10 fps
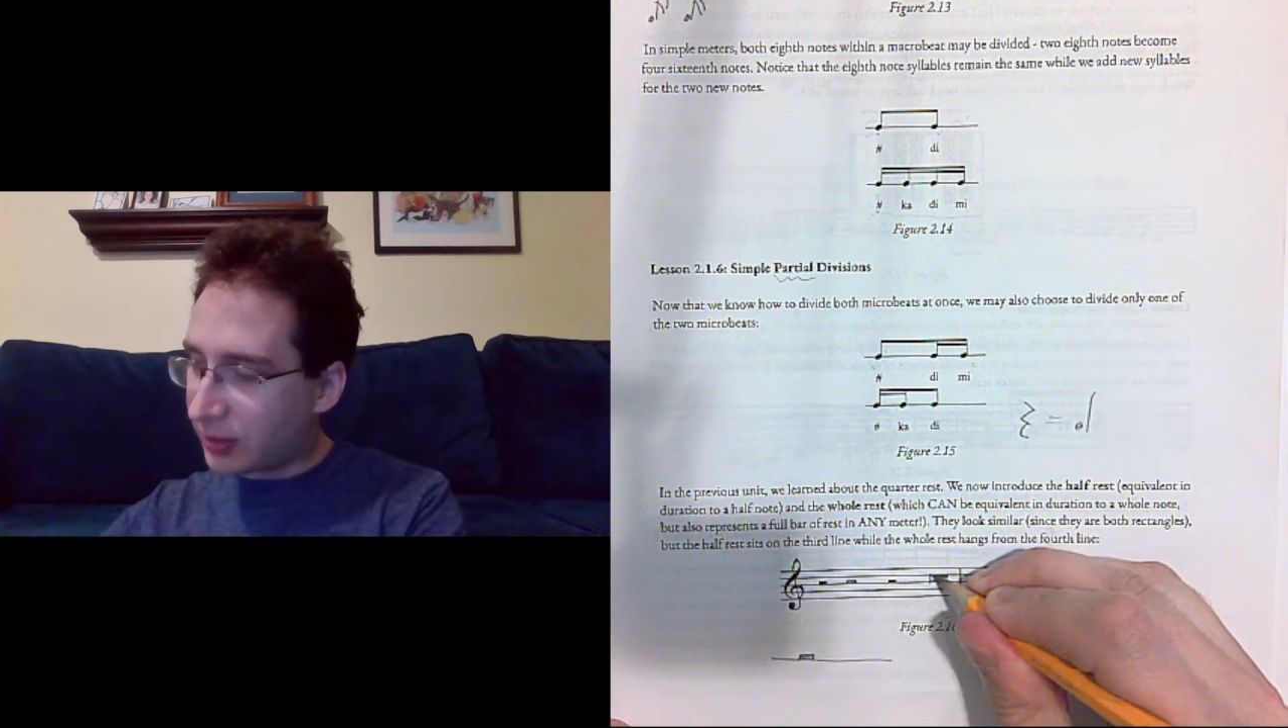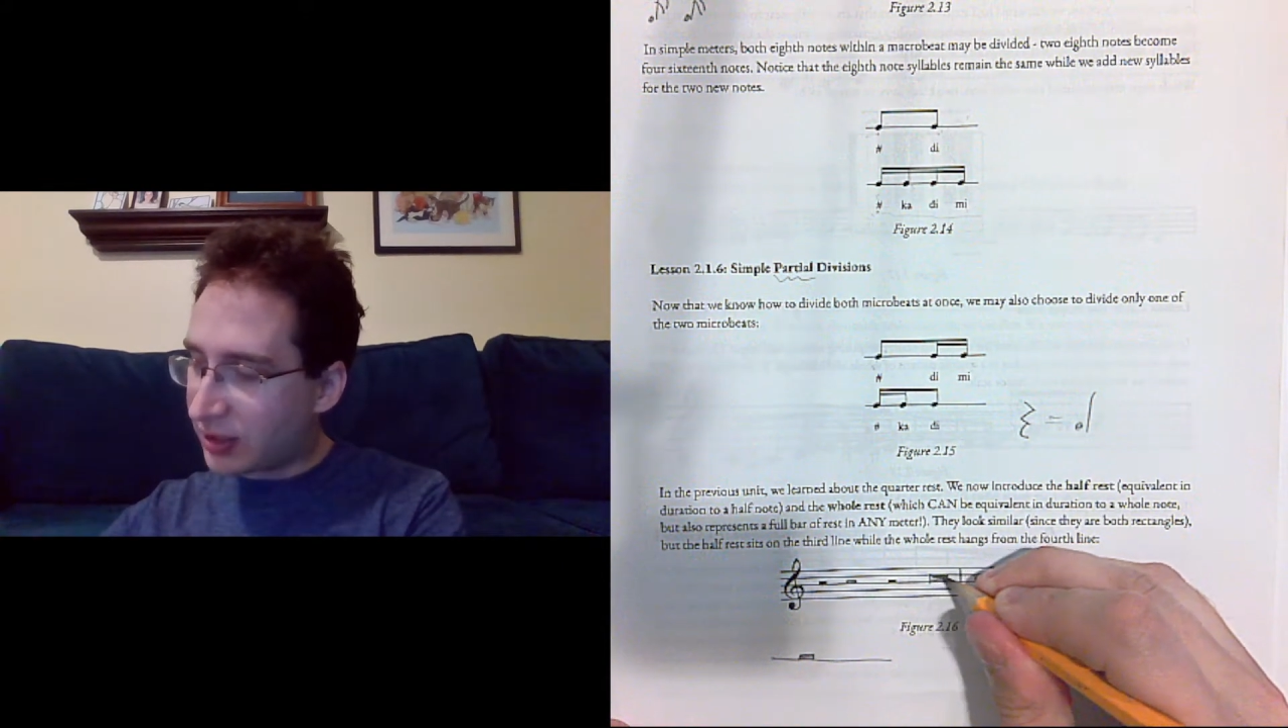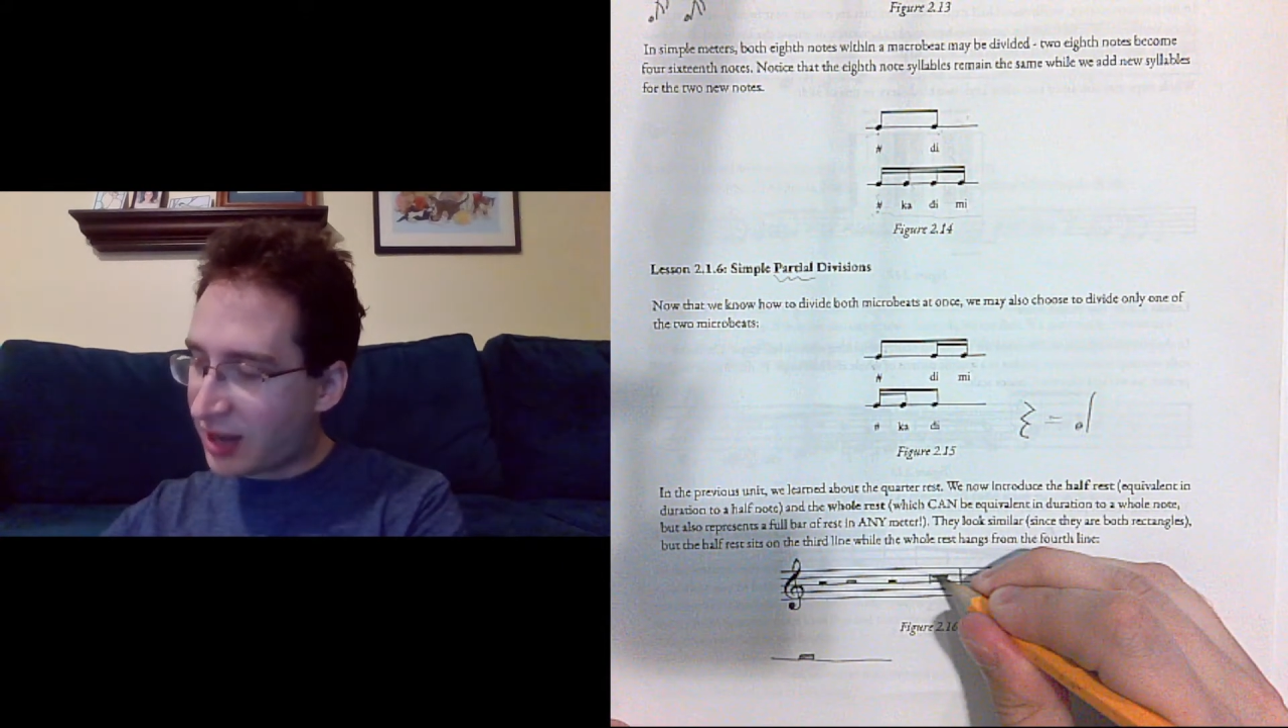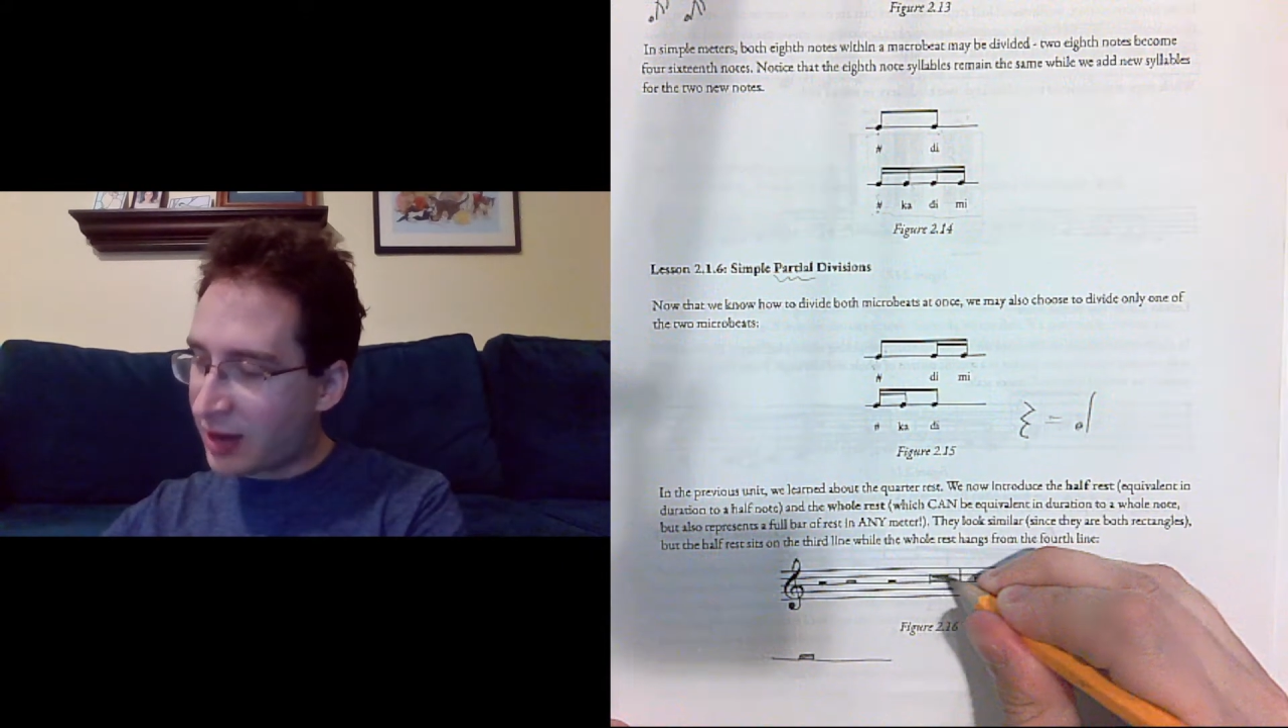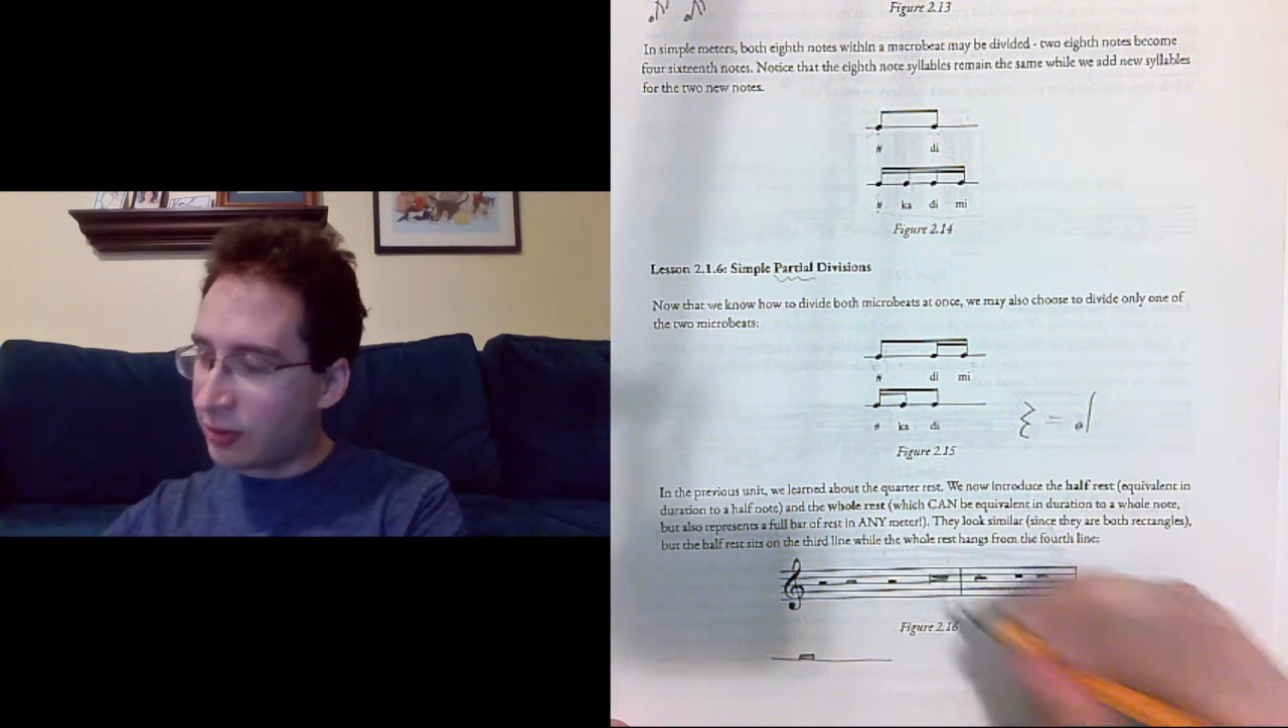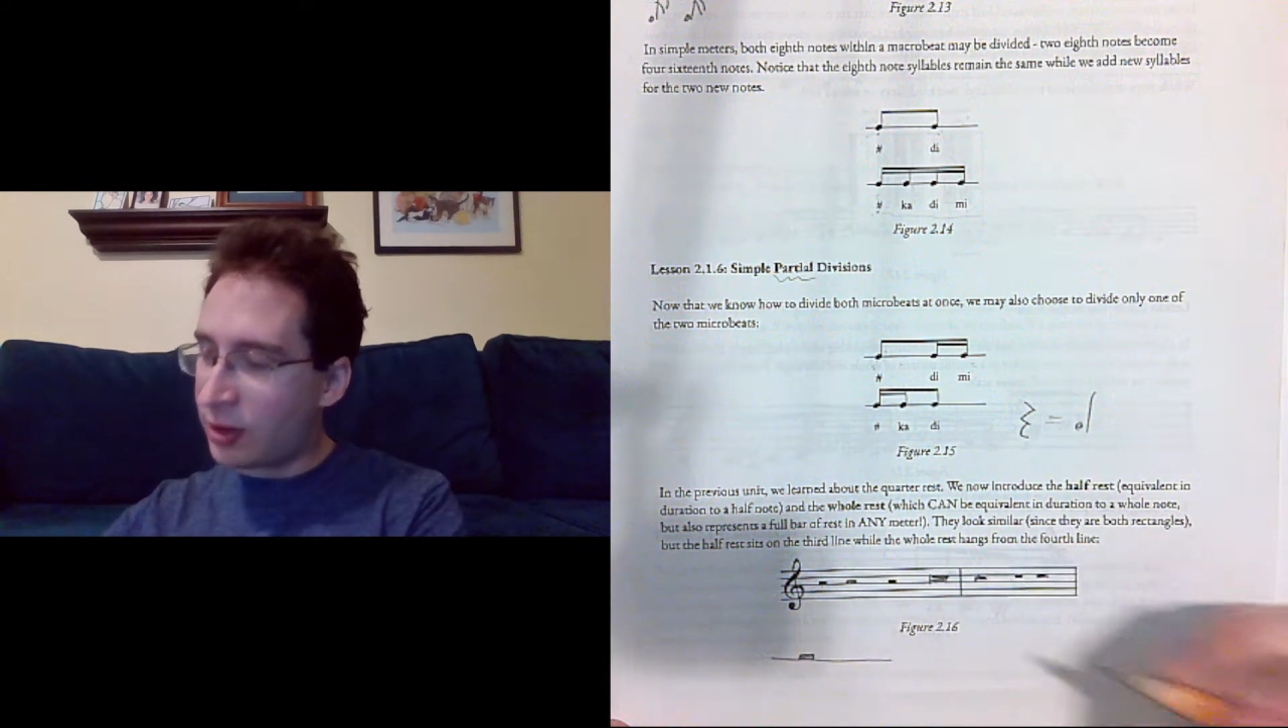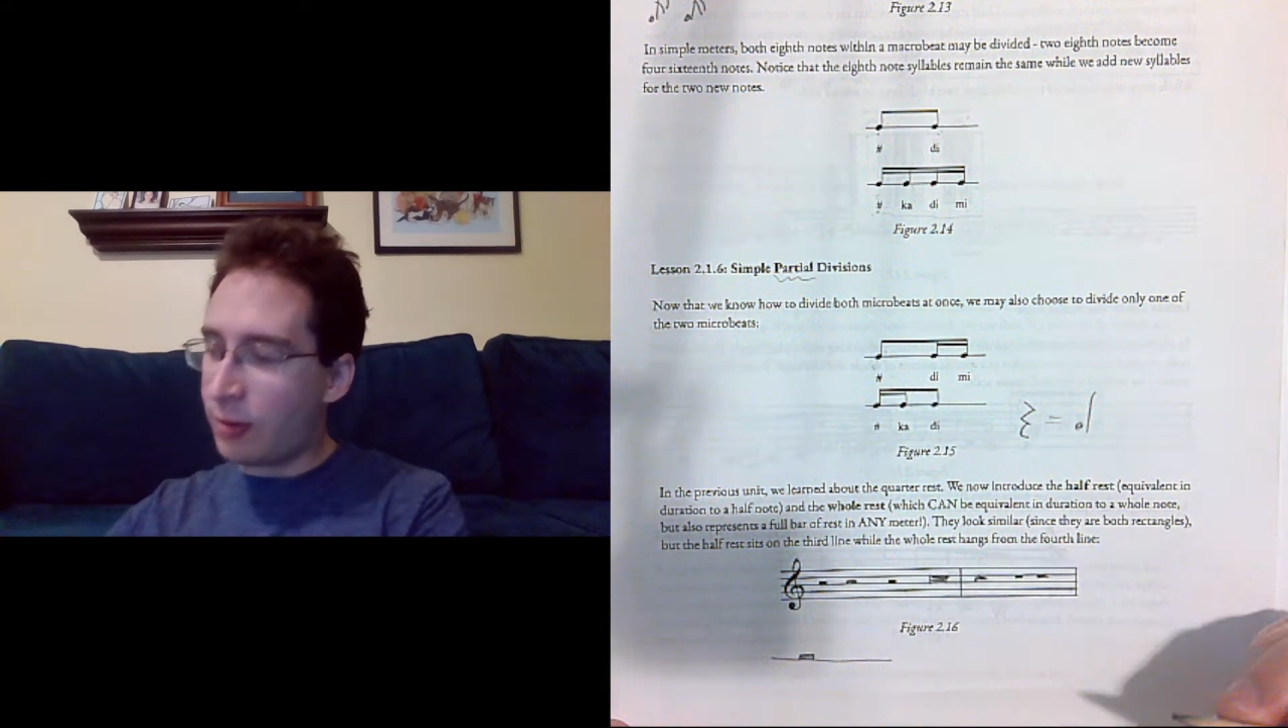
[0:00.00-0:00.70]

because I don't know